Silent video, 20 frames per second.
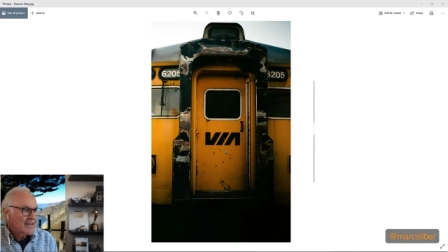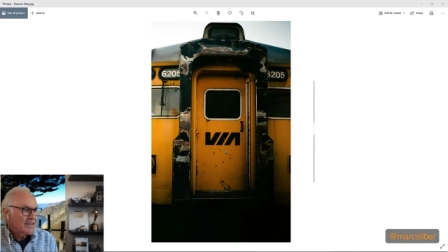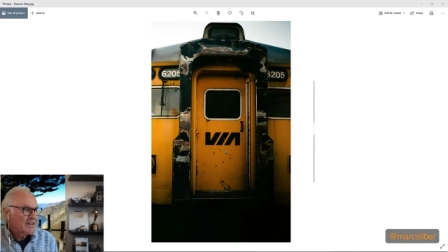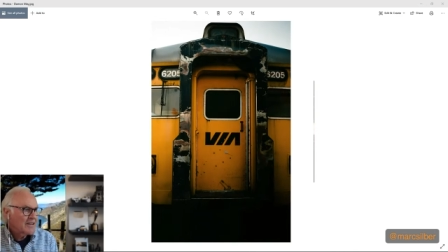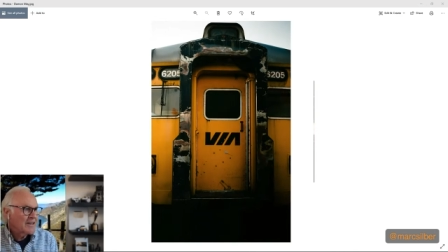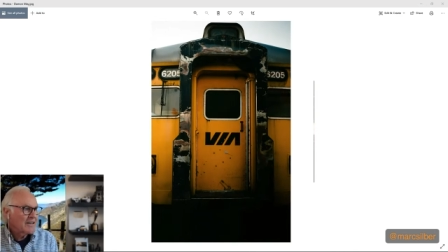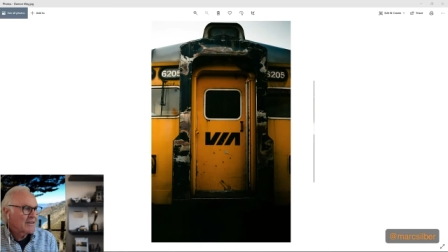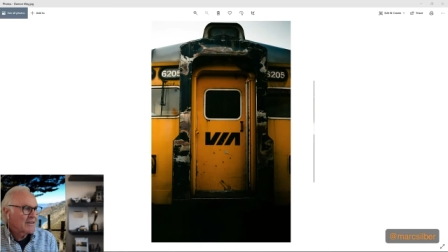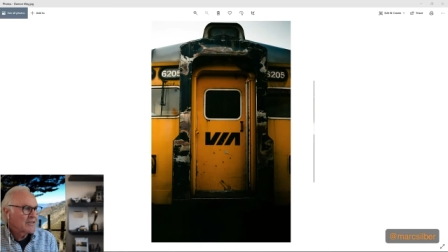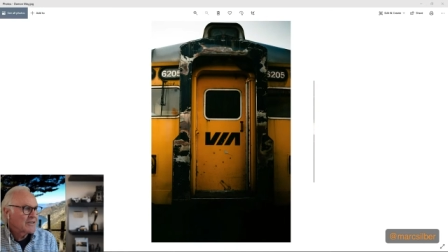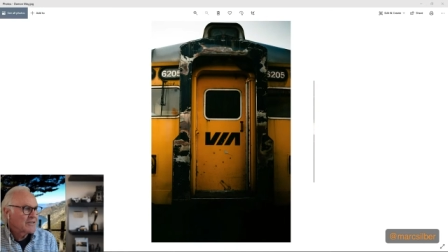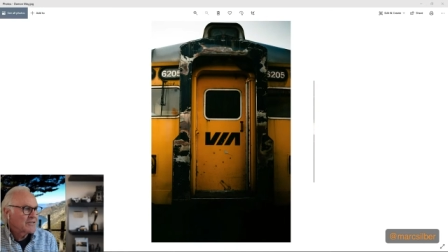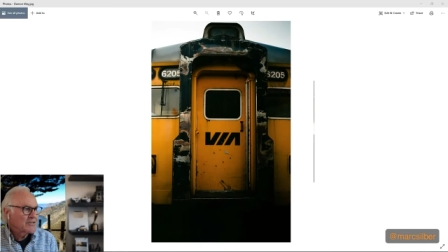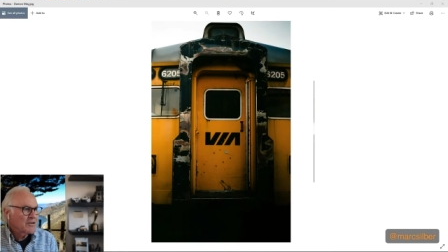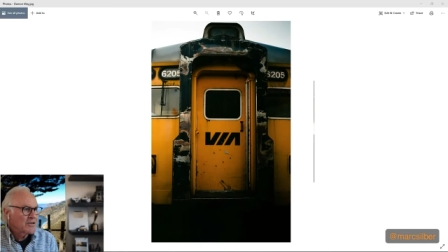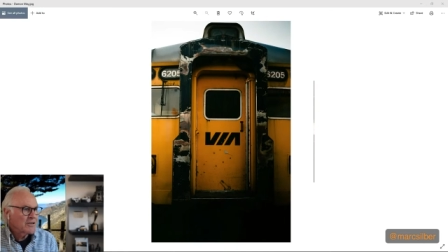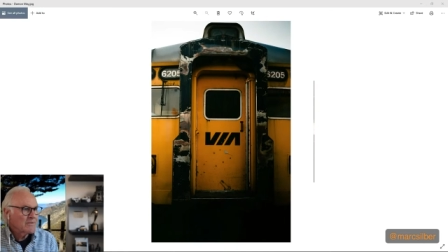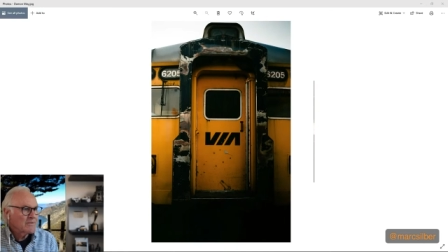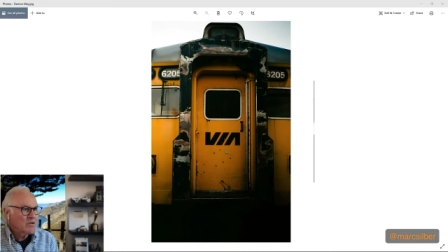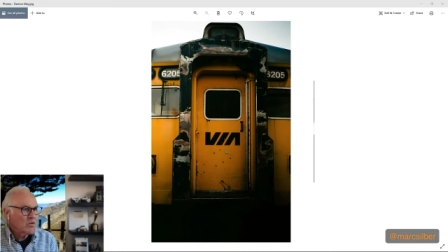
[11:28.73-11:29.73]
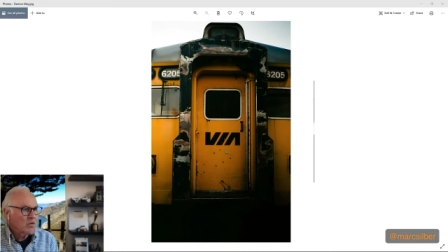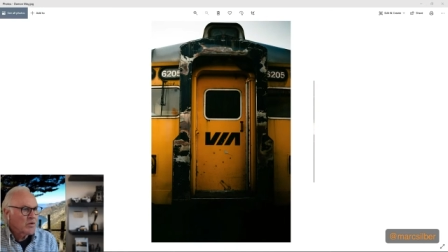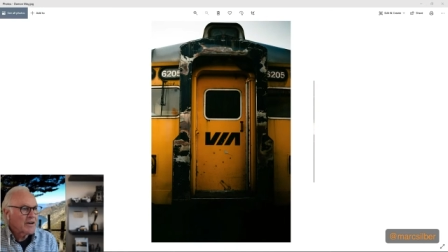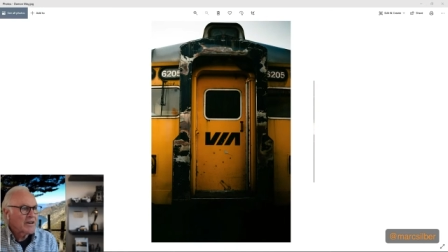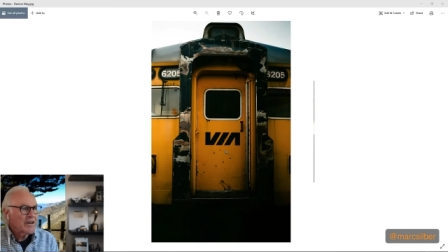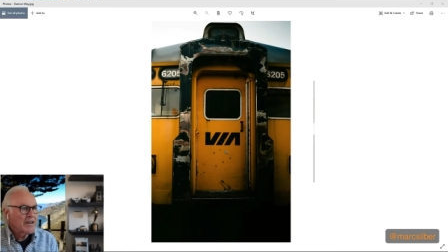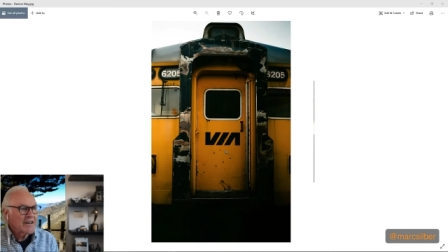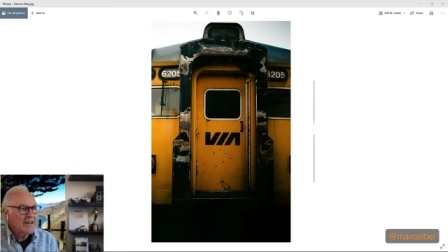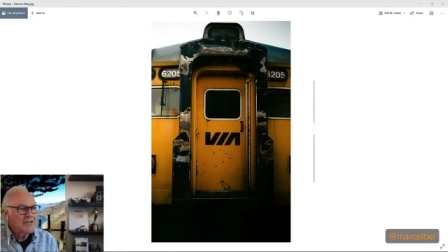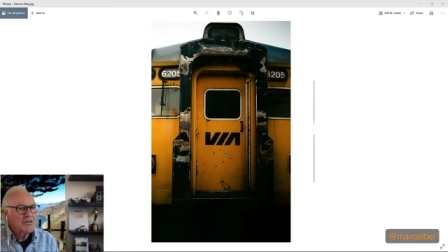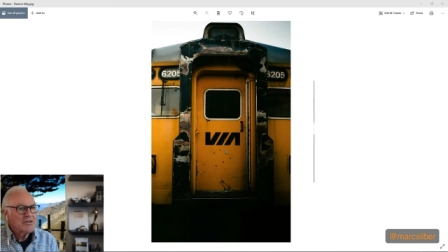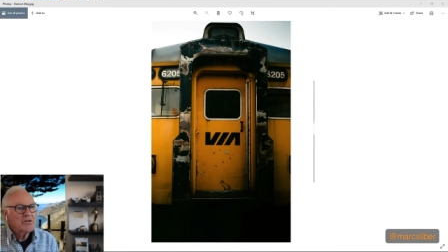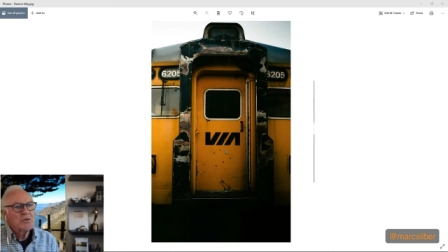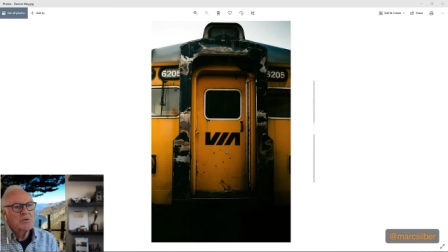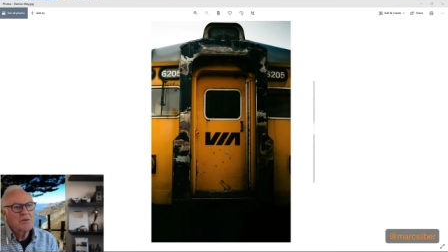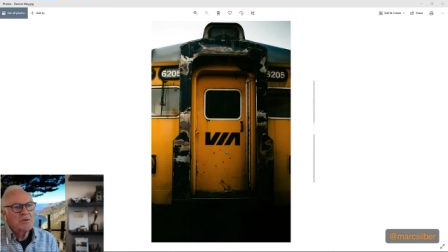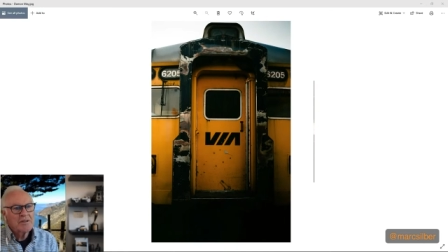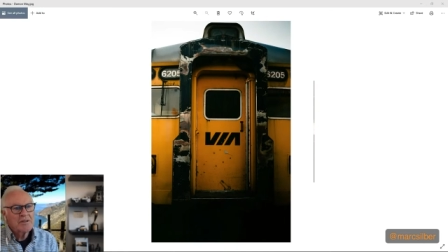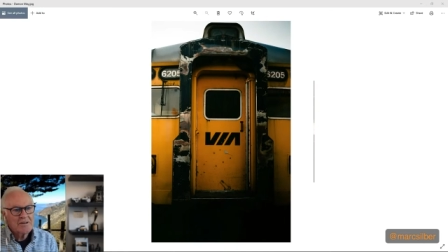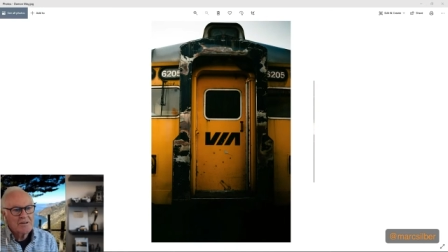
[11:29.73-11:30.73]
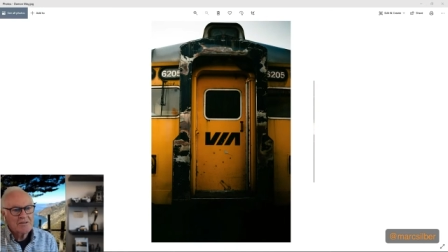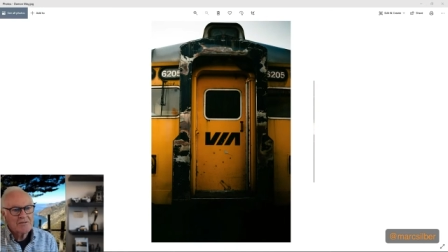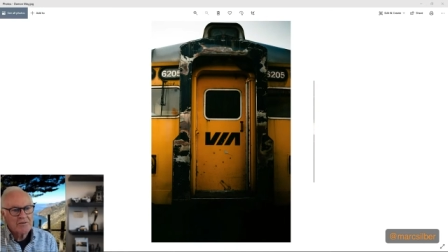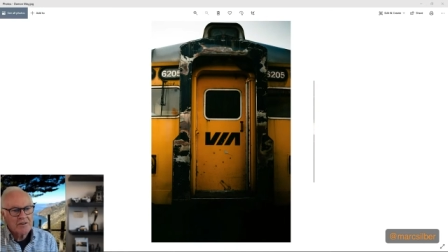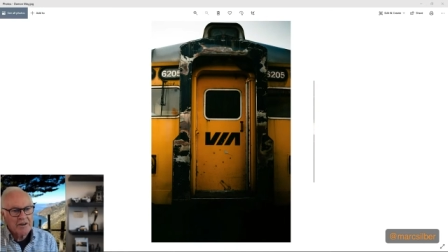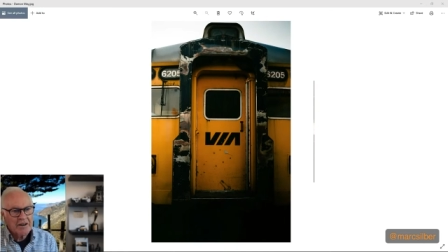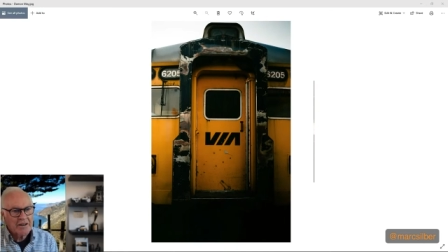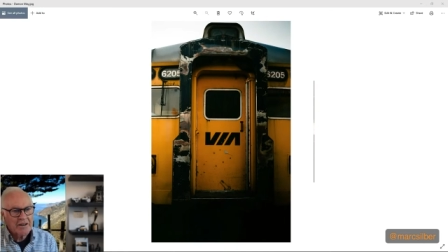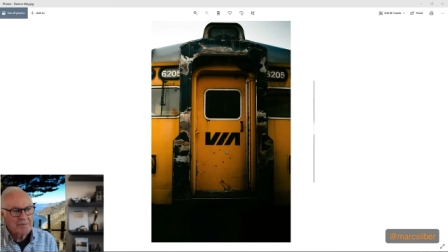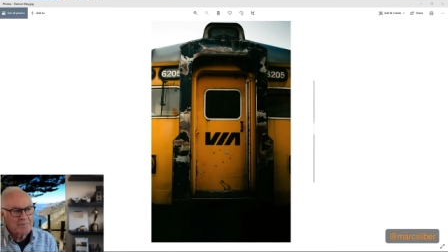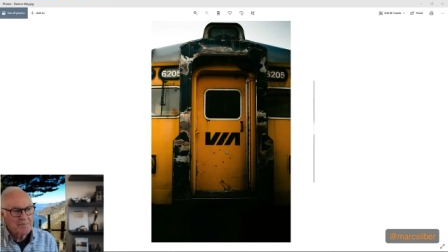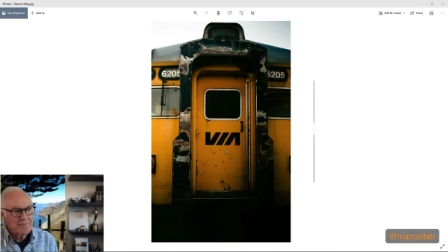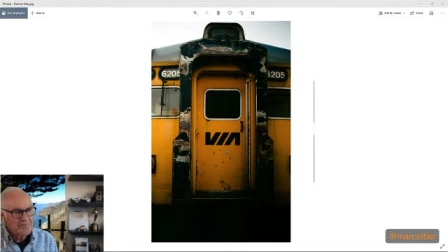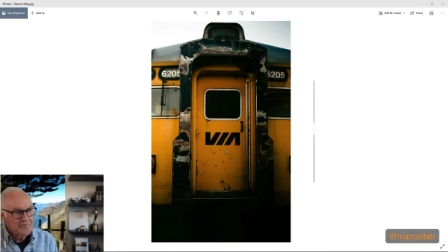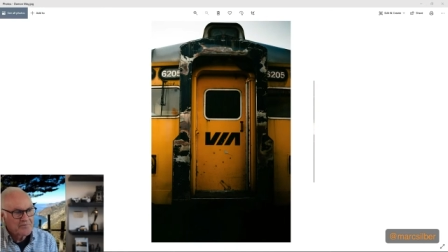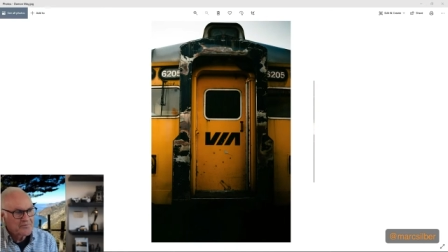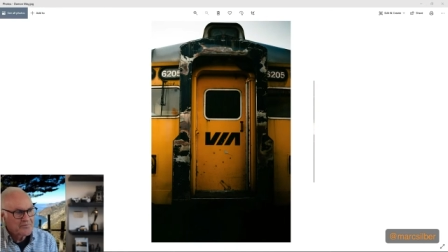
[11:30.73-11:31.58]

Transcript: think of it in terms of what can I do with this frame.